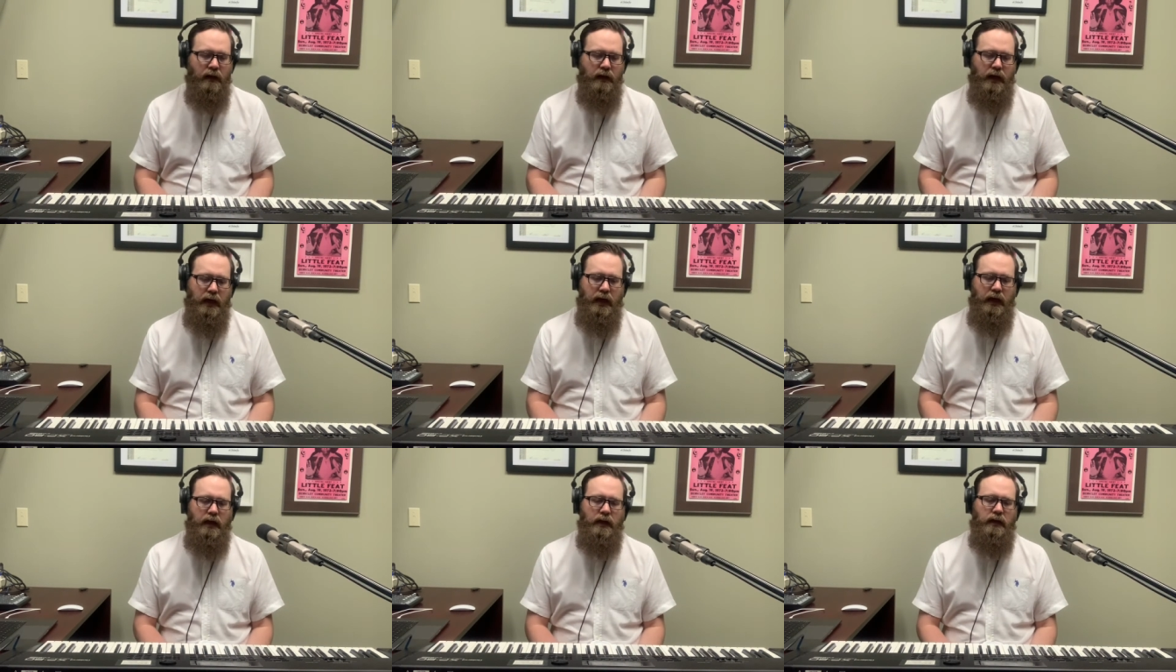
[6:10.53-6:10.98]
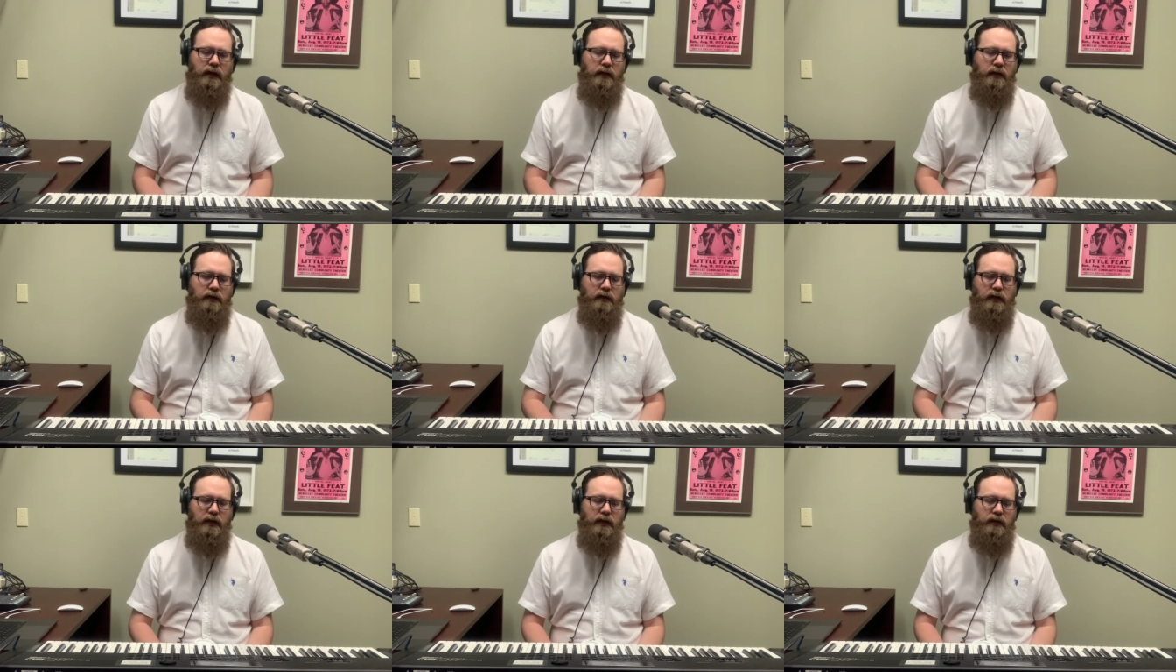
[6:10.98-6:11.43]

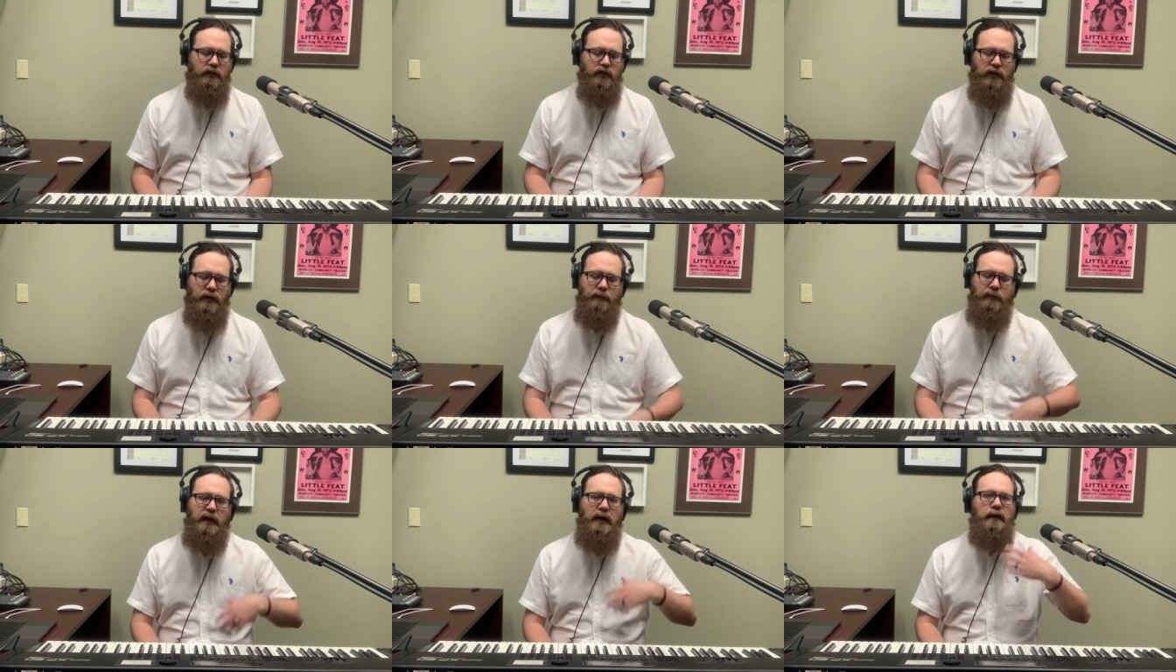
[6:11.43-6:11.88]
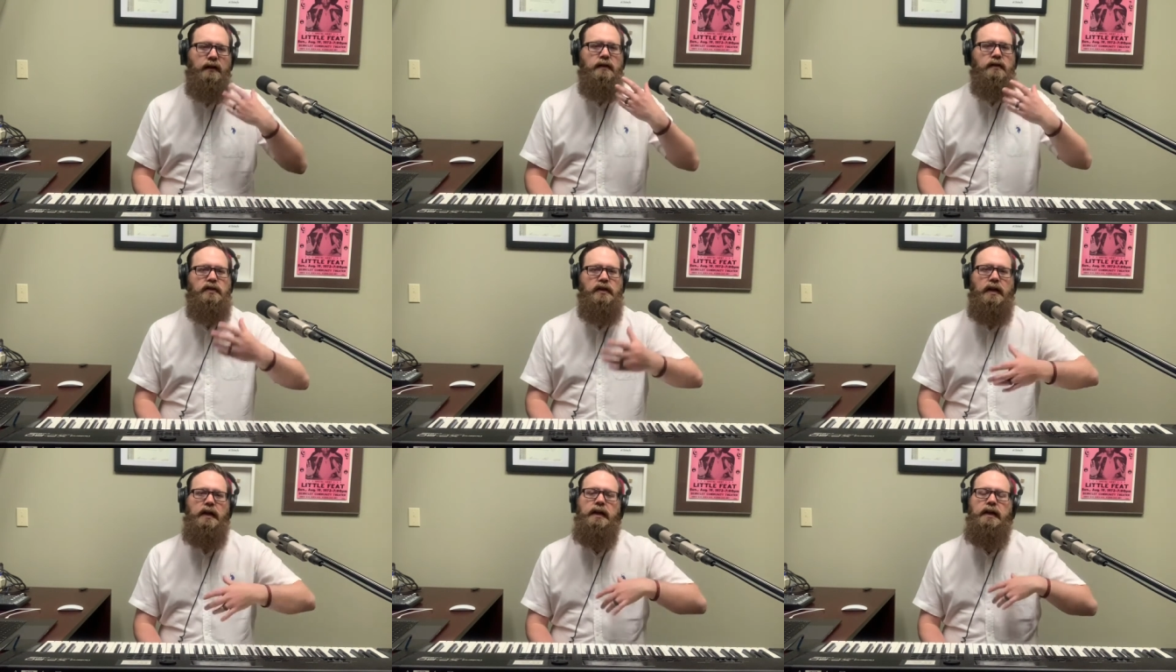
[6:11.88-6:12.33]
And she
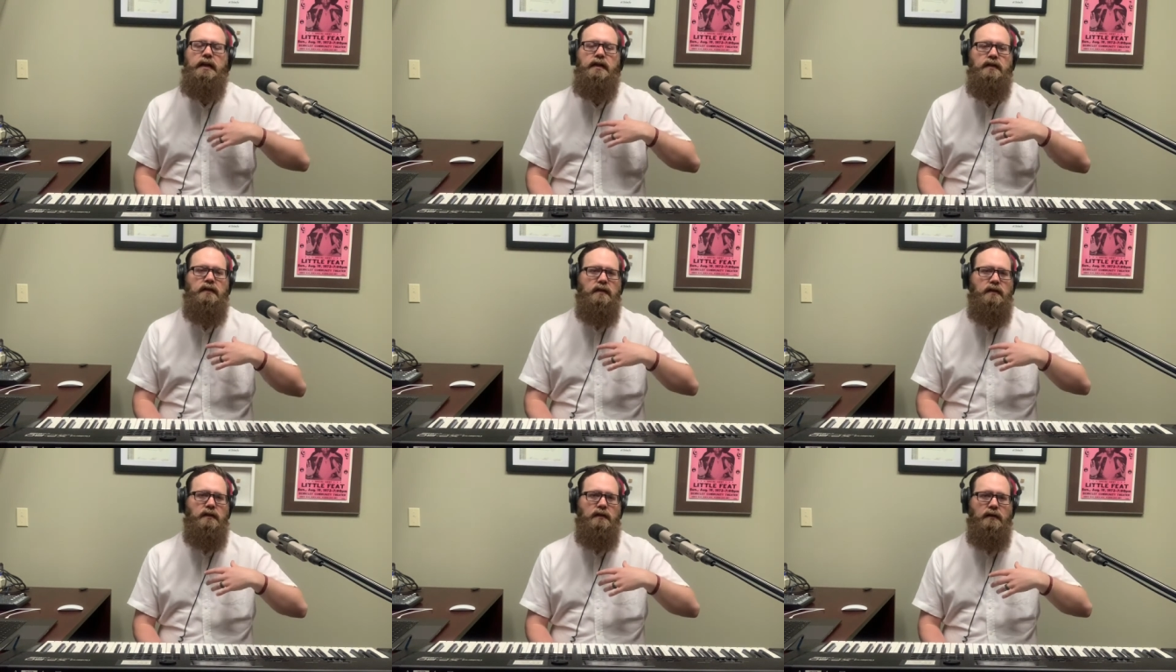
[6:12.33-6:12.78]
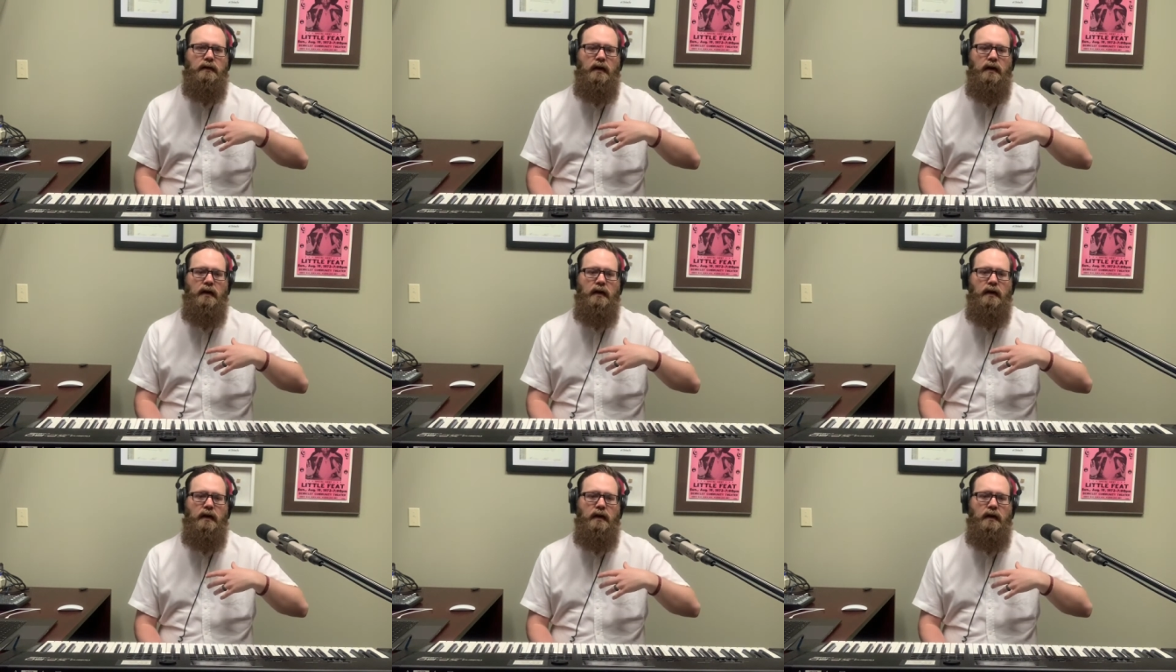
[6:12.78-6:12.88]
apologized,